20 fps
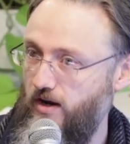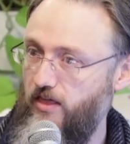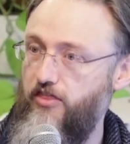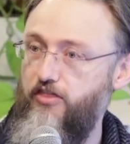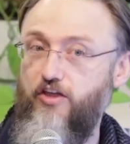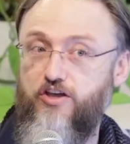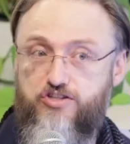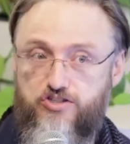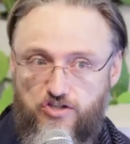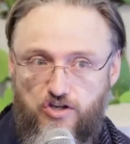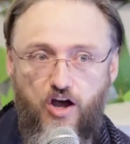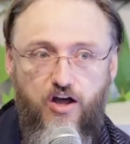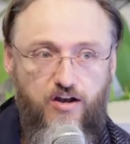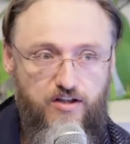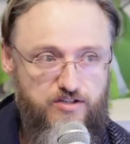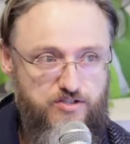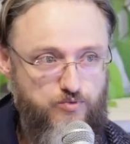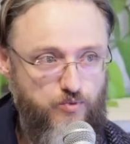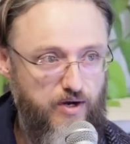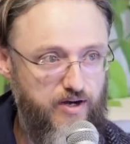
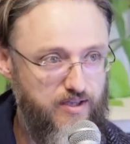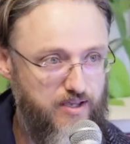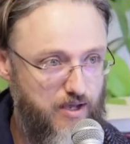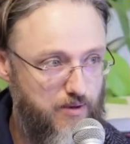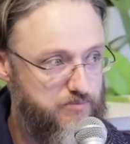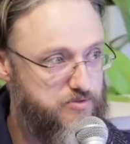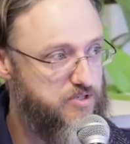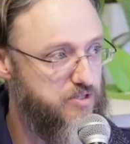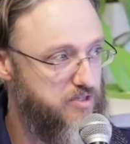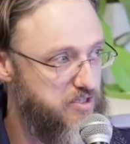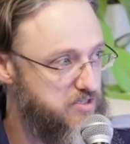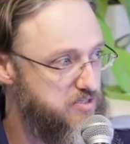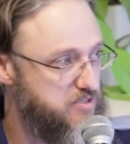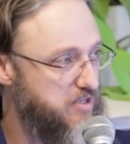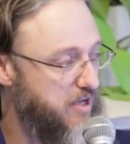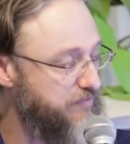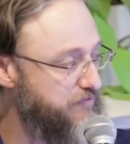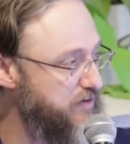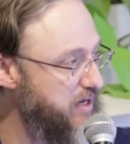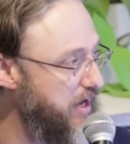scholars when it comes to this
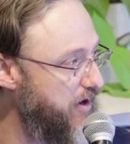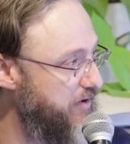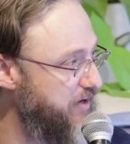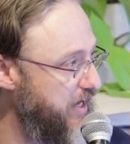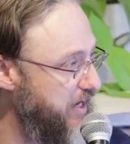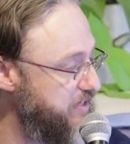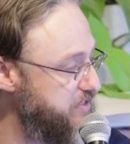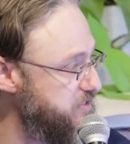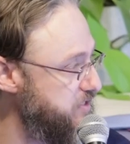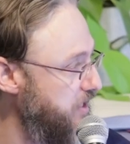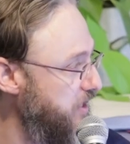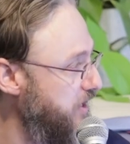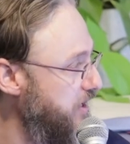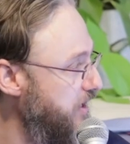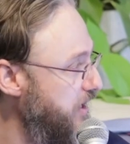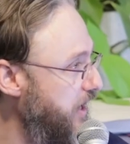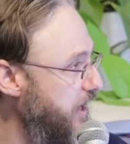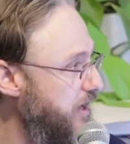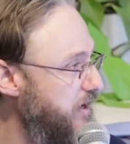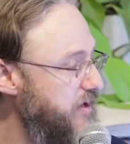stuff nowadays.
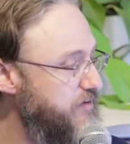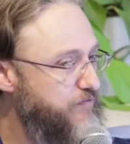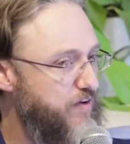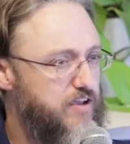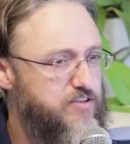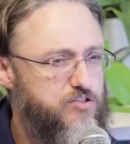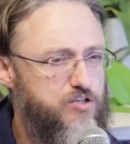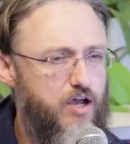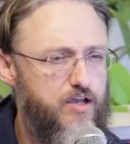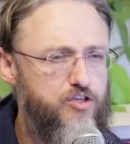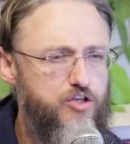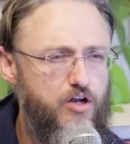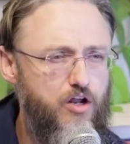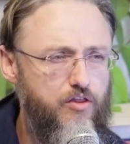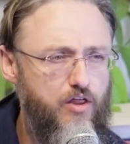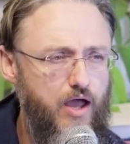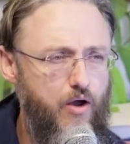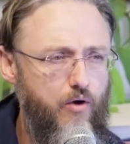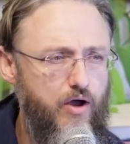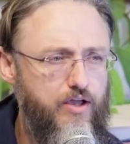You
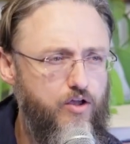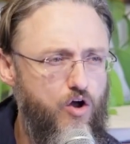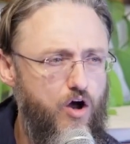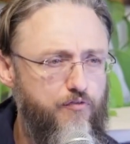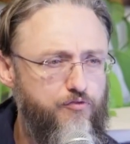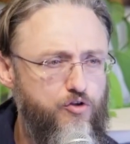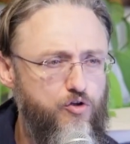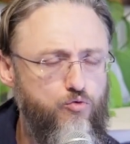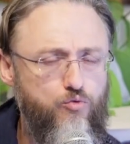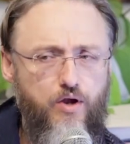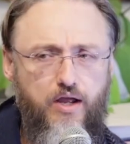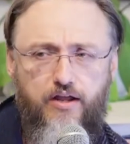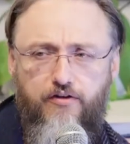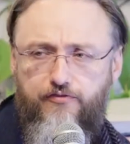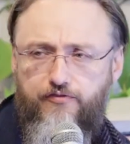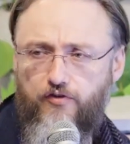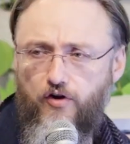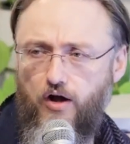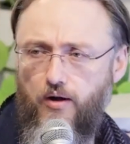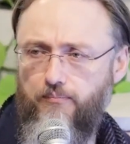know how I often read
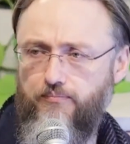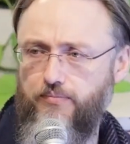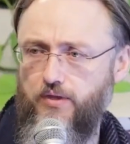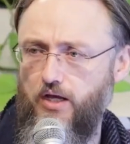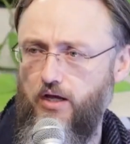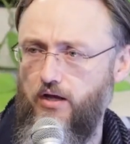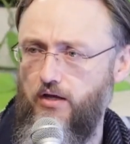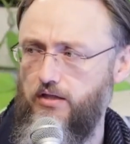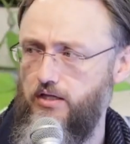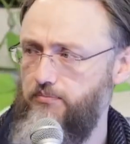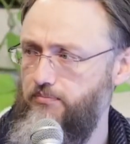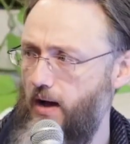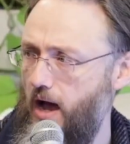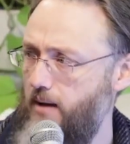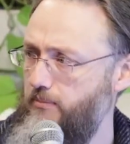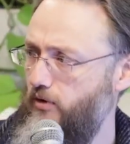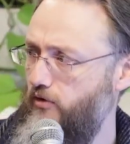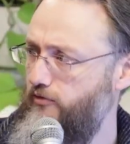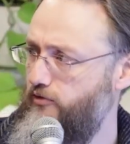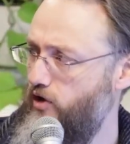from the
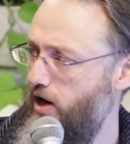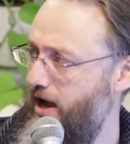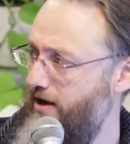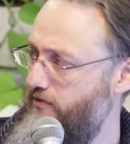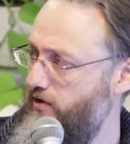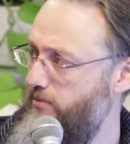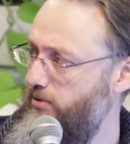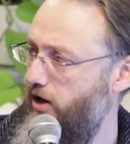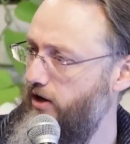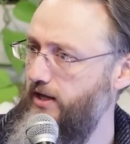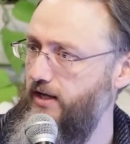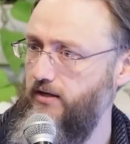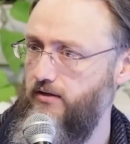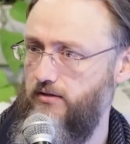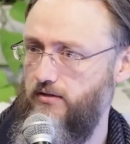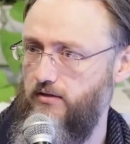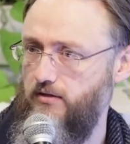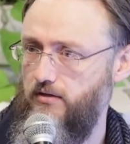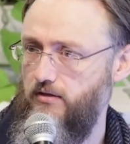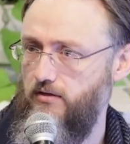Bible for everybody?
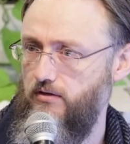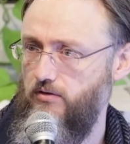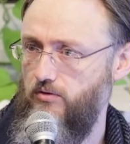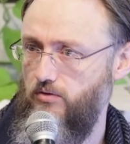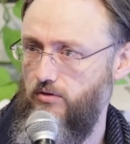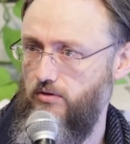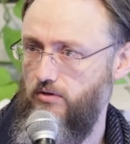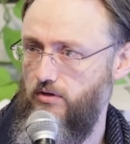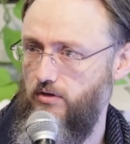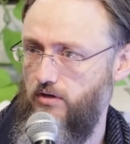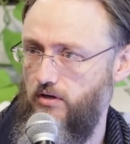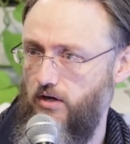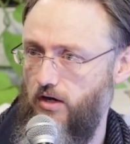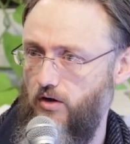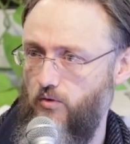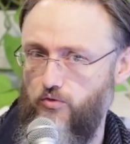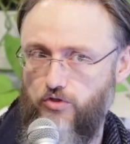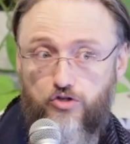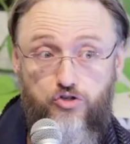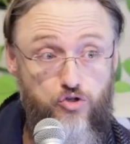
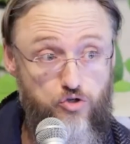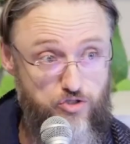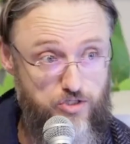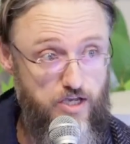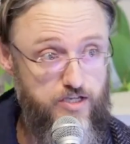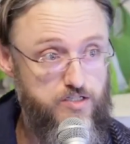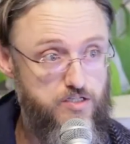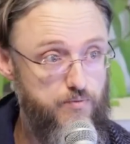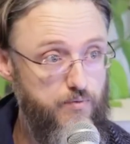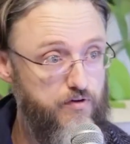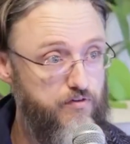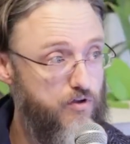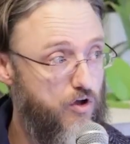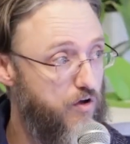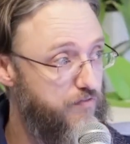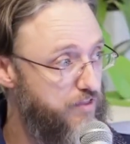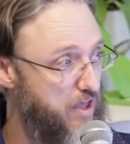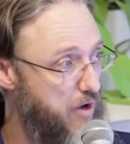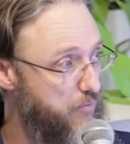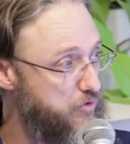The New Testament
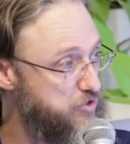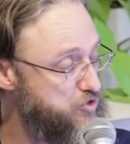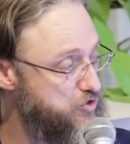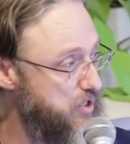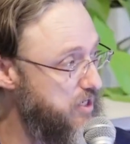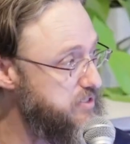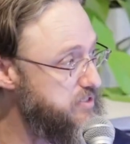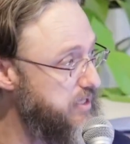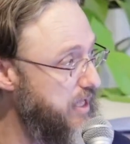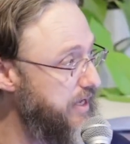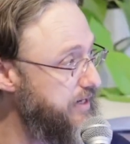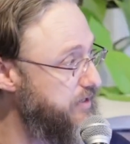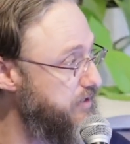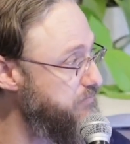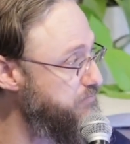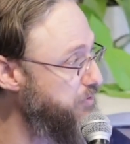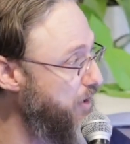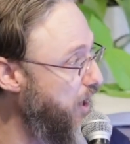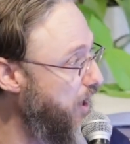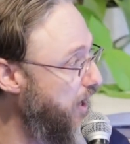of that was
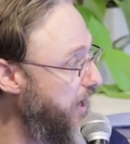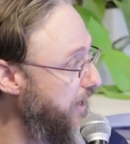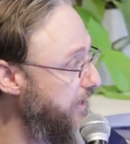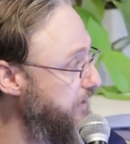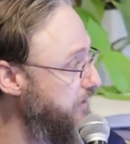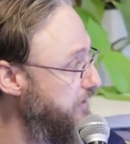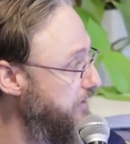translated by